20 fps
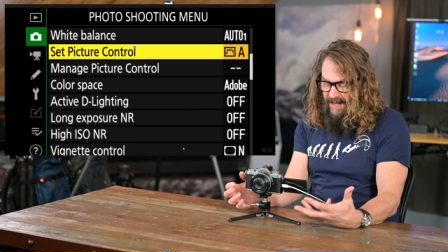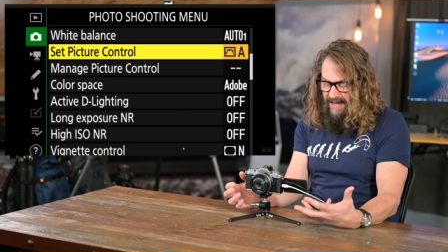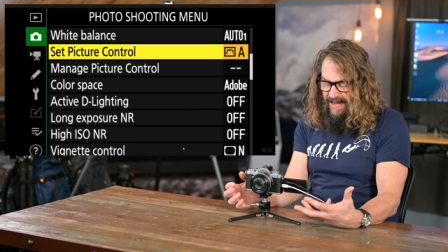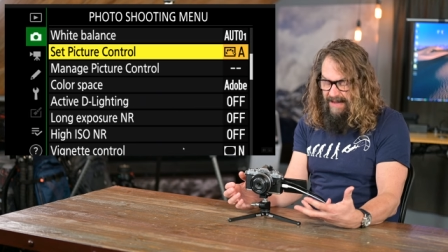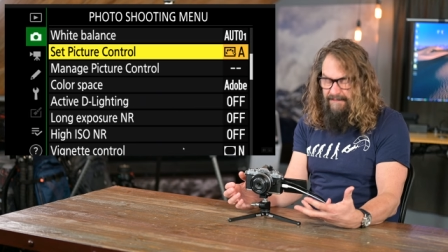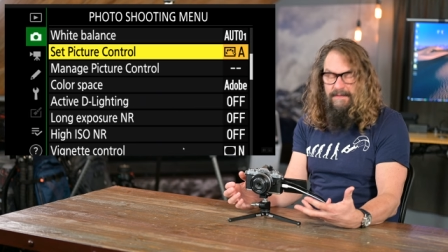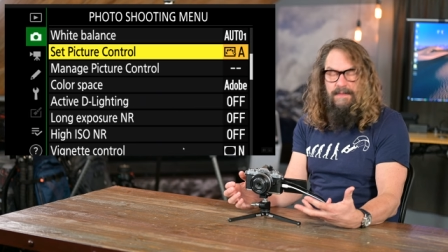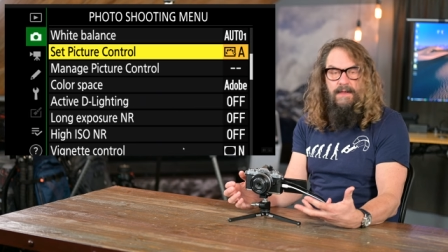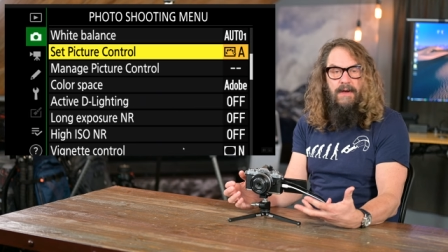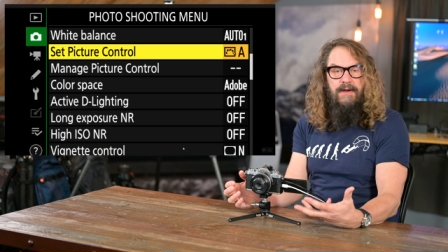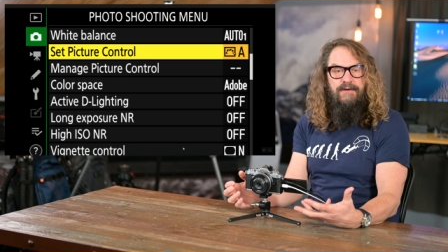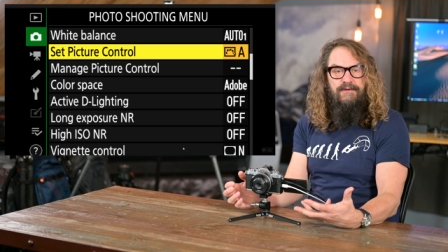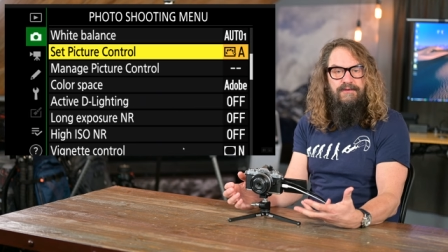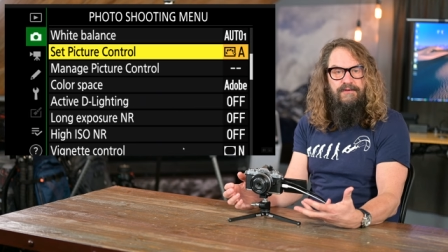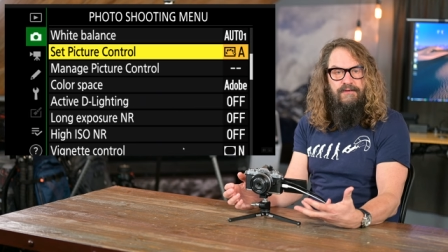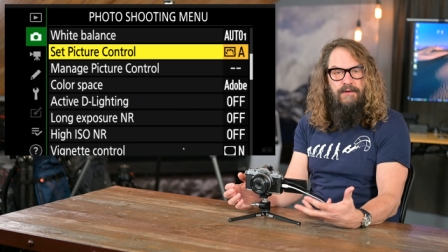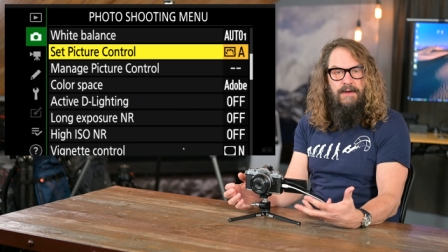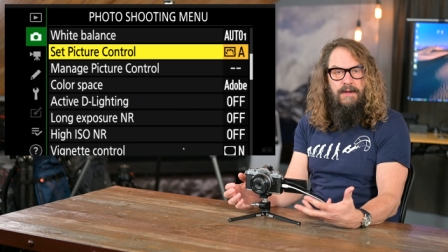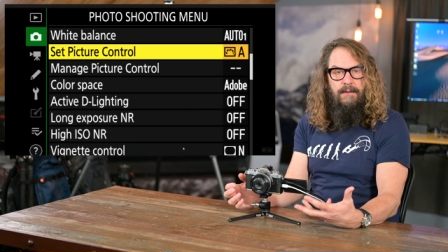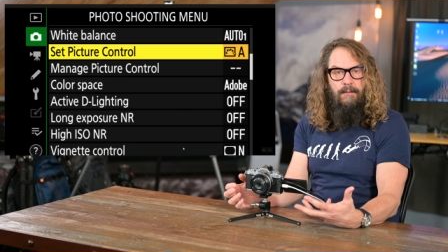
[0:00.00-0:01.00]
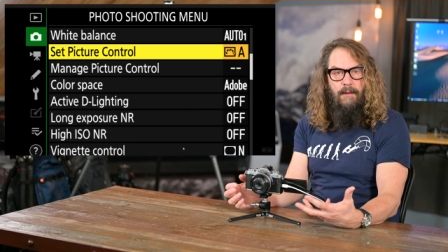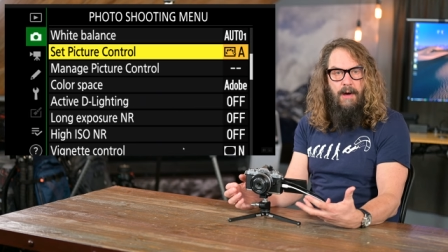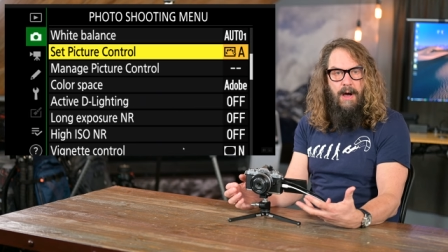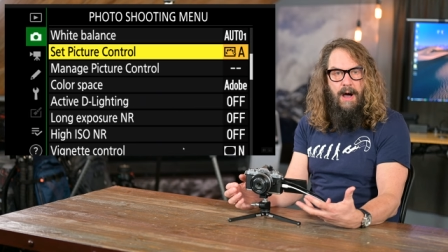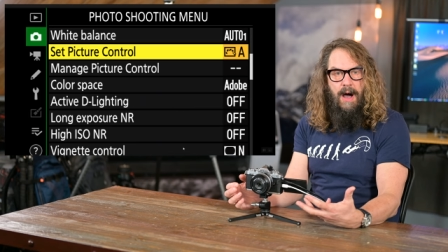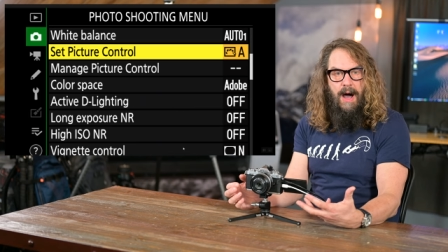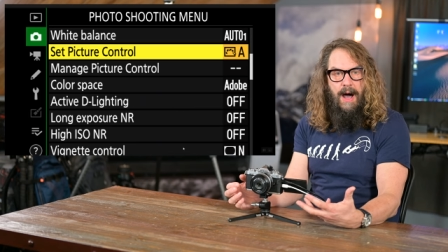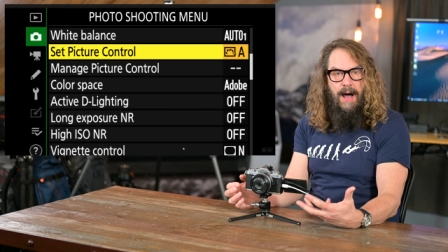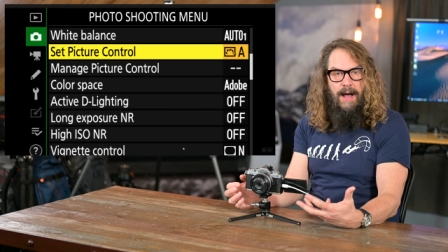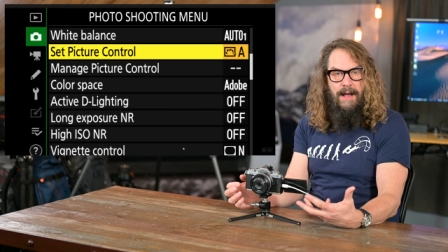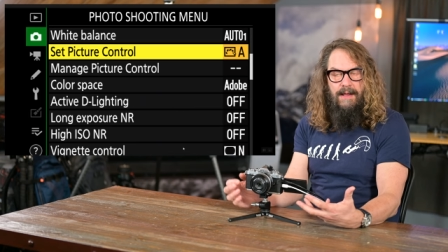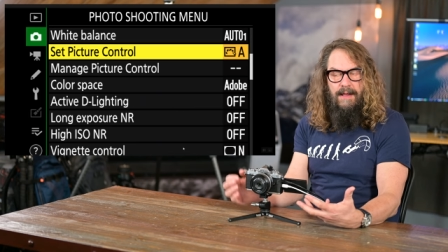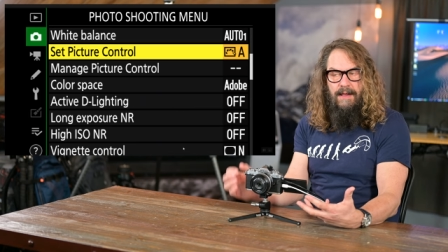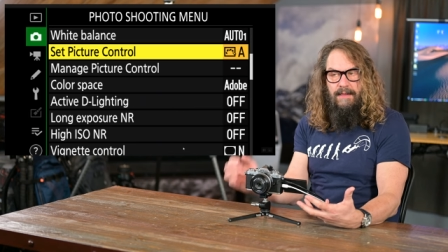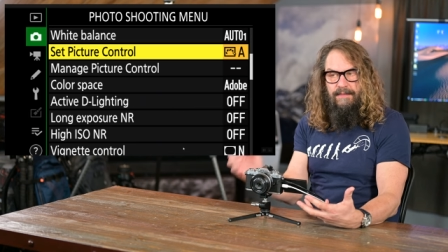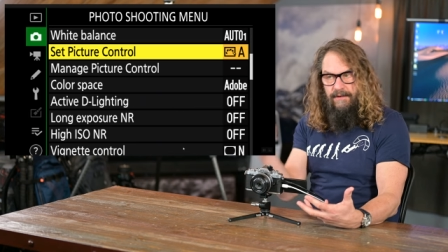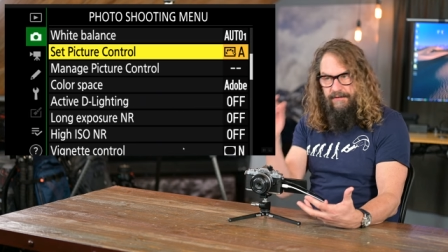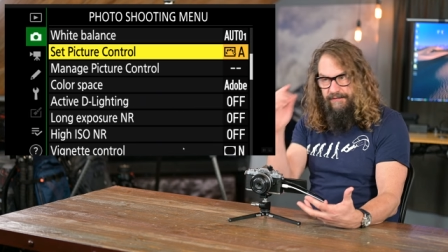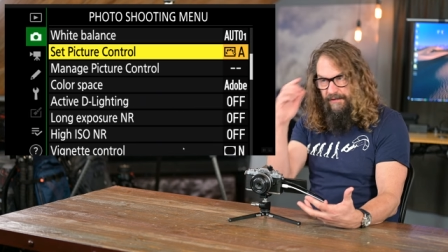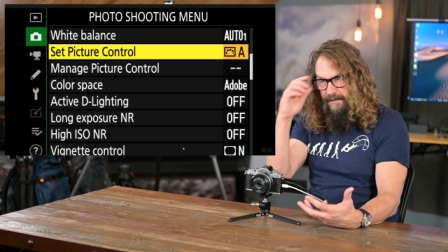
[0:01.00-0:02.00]
Even though you're shooting raw,
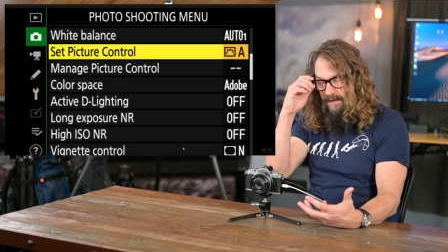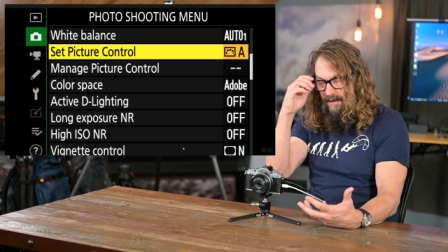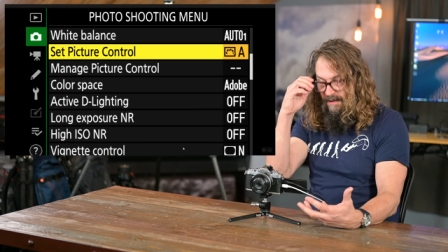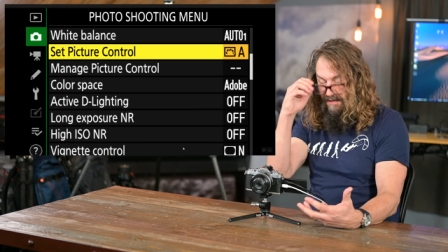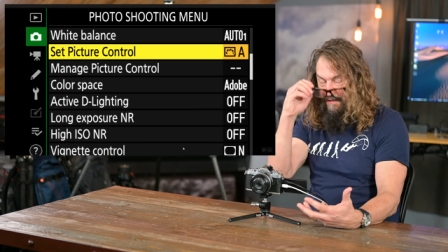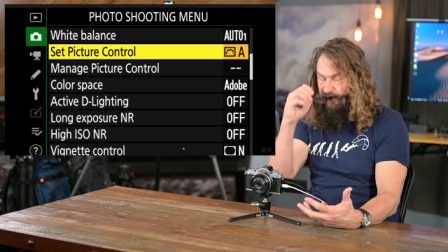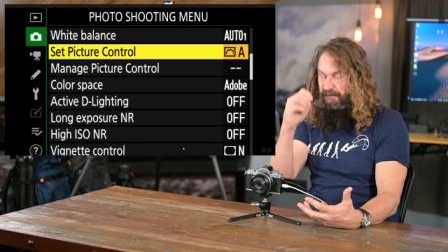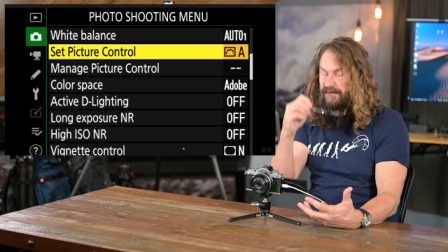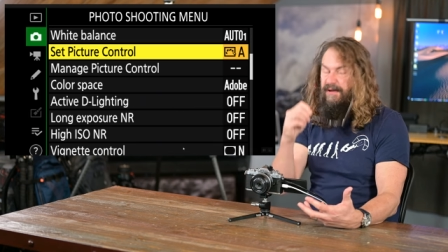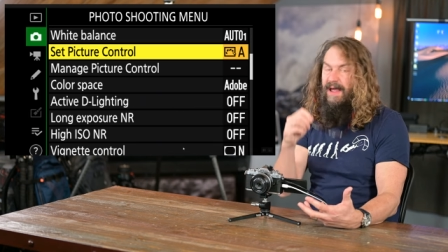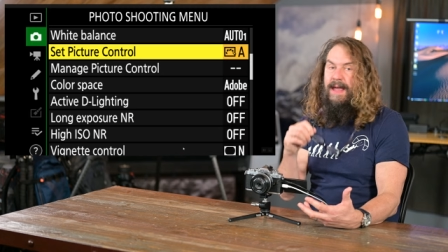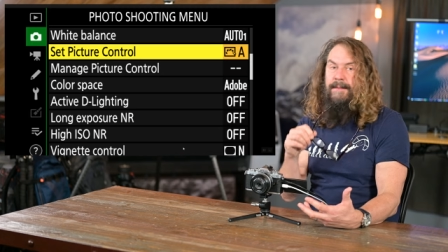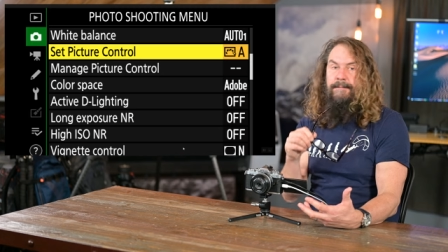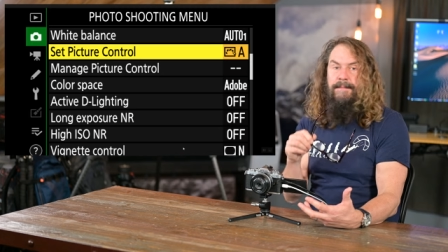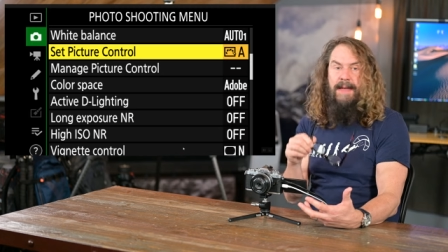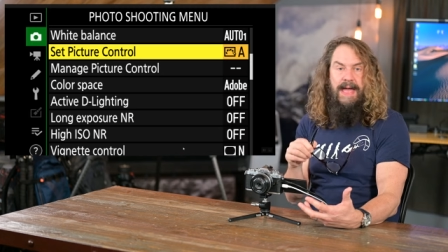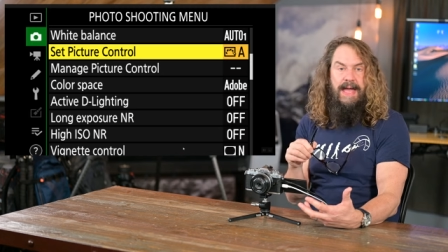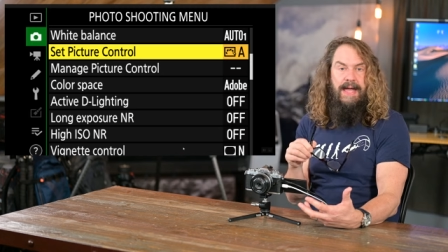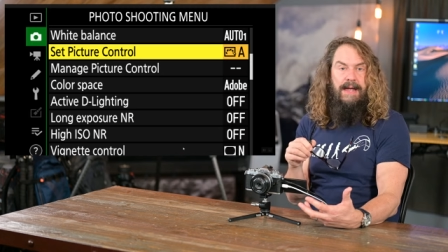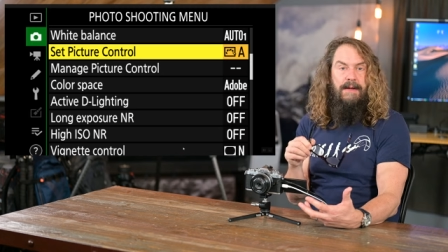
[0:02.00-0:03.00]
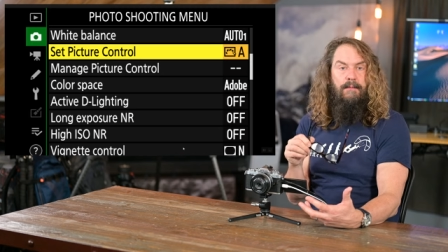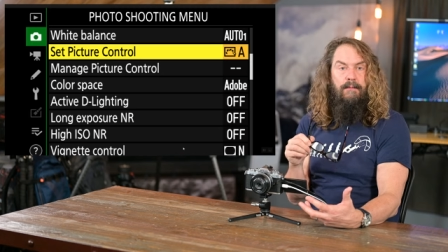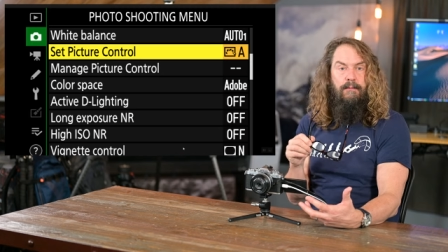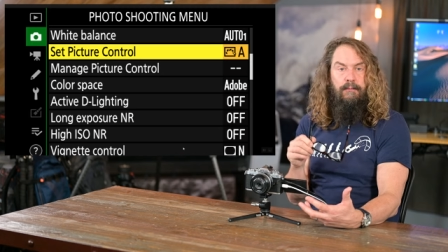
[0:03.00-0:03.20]
there's a little JPEG